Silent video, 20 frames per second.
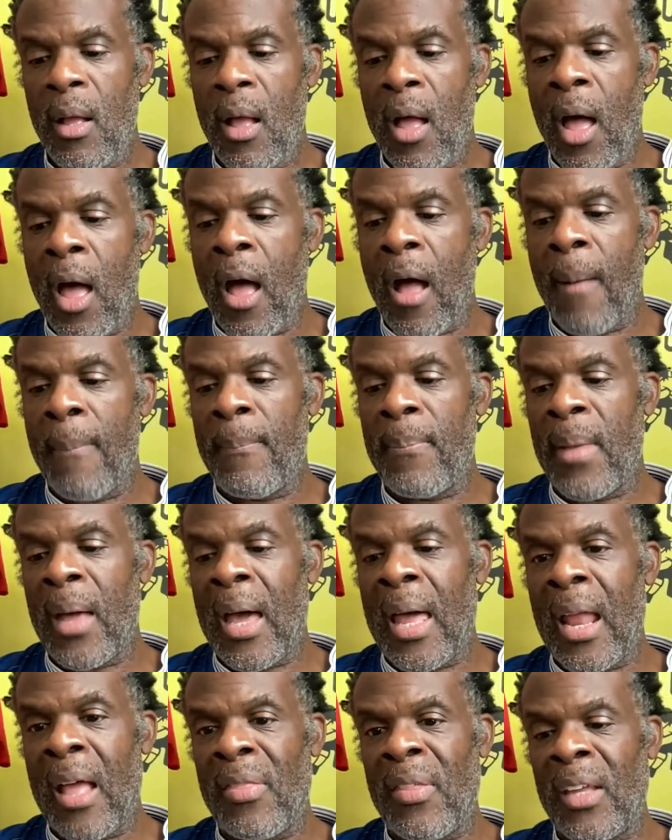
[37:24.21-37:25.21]
And
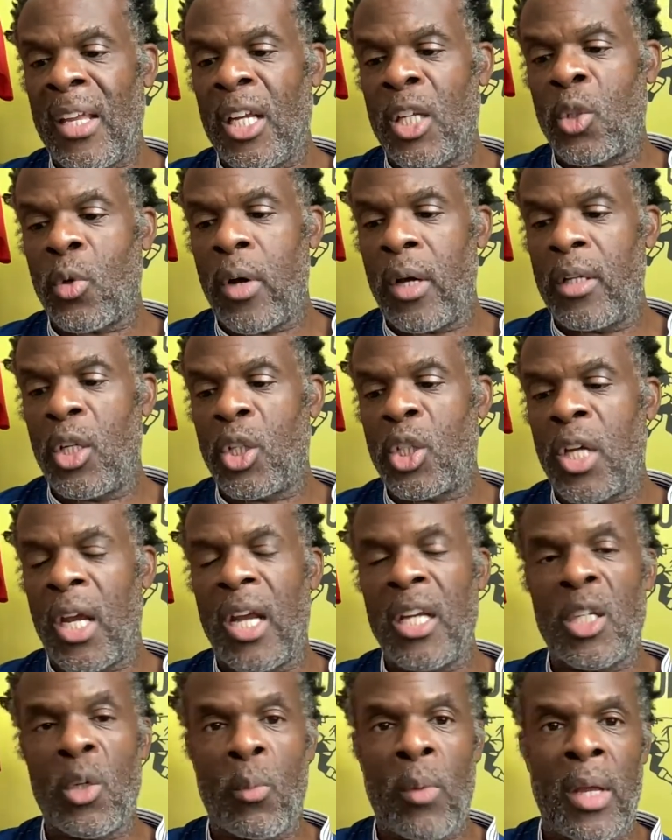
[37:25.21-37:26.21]
I think he tried to
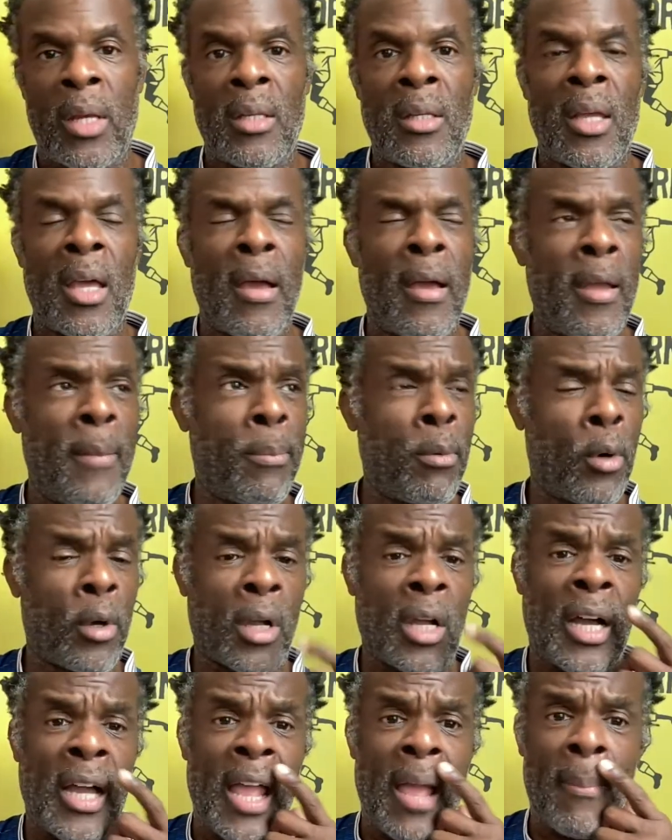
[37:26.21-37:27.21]
change it when he brought
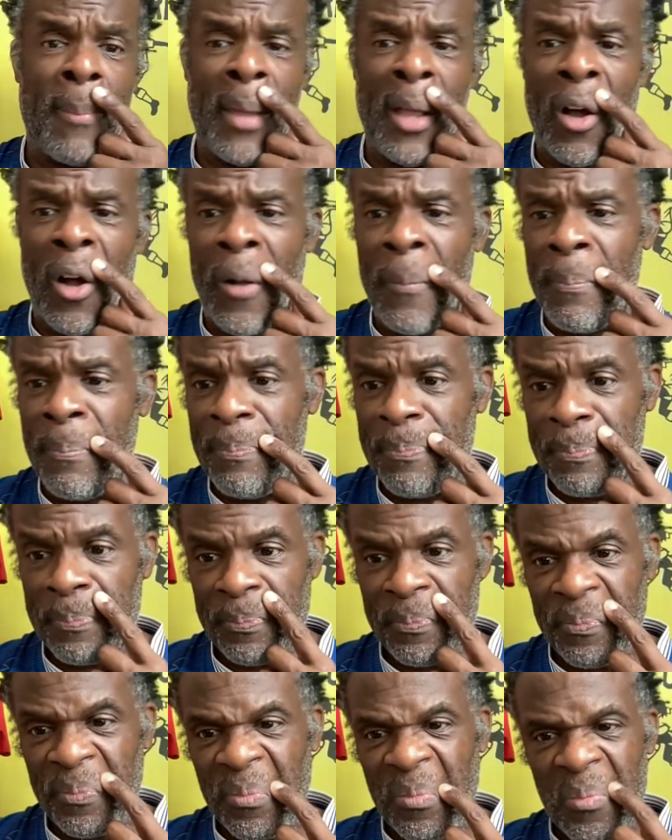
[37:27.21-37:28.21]
Kayembe on,
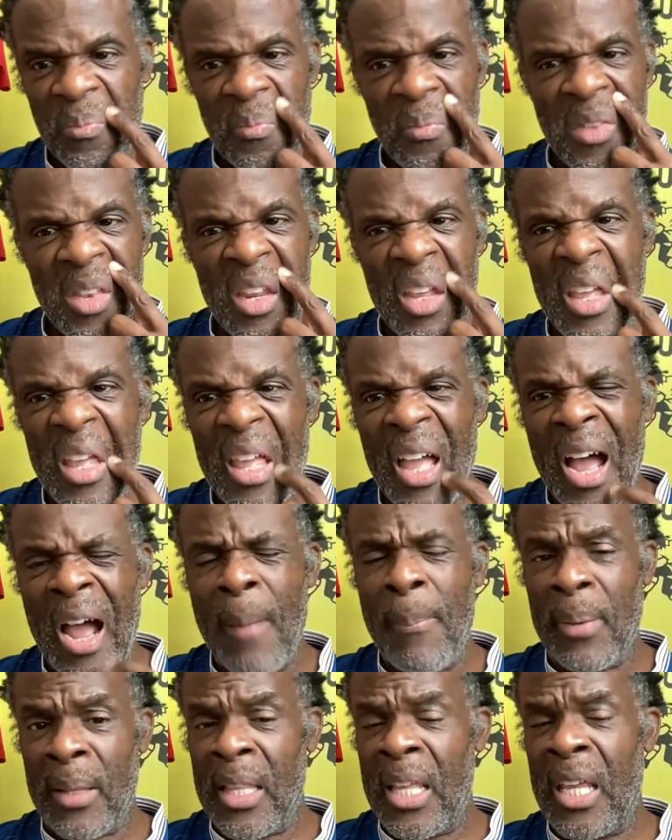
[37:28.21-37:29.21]
I
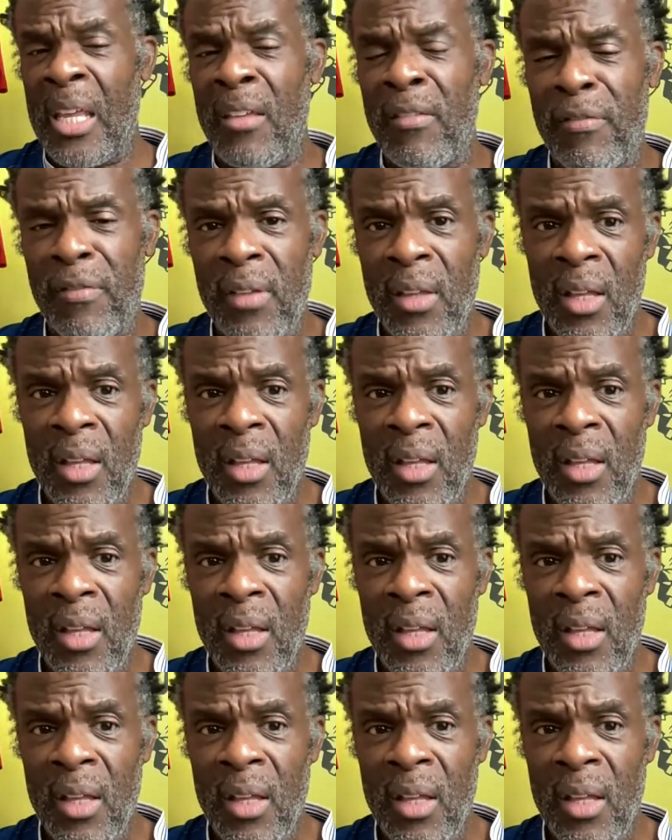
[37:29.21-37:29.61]
believe.